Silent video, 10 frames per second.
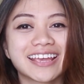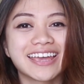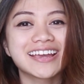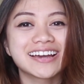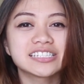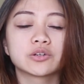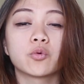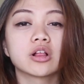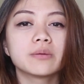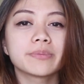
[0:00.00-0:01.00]
Hey guys,
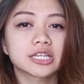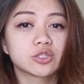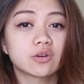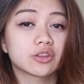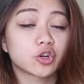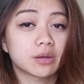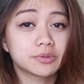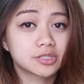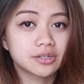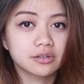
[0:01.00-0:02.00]
welcome back to another
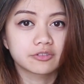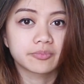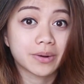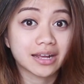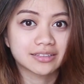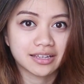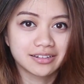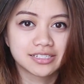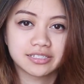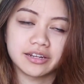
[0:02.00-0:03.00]
episode of
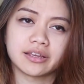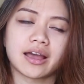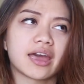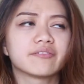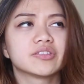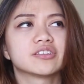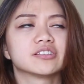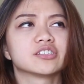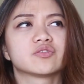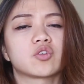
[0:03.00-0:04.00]
PRAKTEK Listening. I haven't
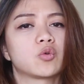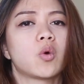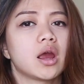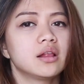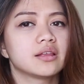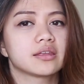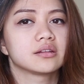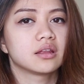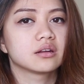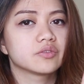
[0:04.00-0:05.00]
done this for a while and
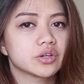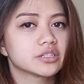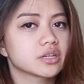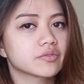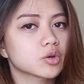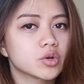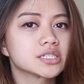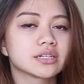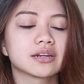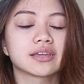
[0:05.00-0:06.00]
a lot of you guys have
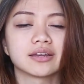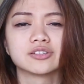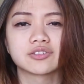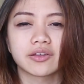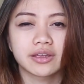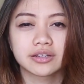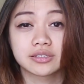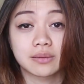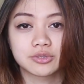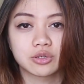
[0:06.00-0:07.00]
requested it again, so I think this
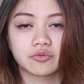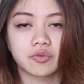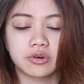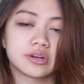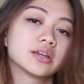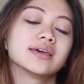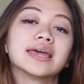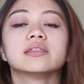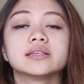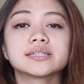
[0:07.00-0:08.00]
is episode 4.
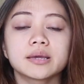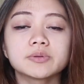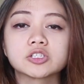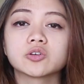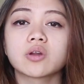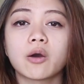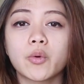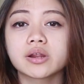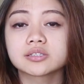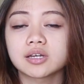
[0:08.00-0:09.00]
In this episode, I
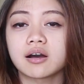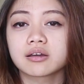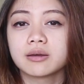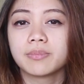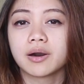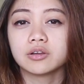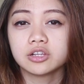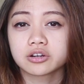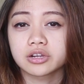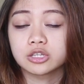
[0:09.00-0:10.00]
want to talk about
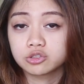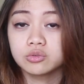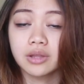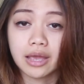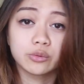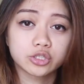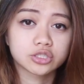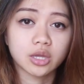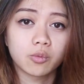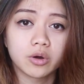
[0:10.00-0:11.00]
learning 2
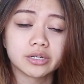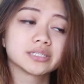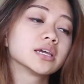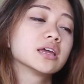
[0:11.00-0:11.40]
languages at once.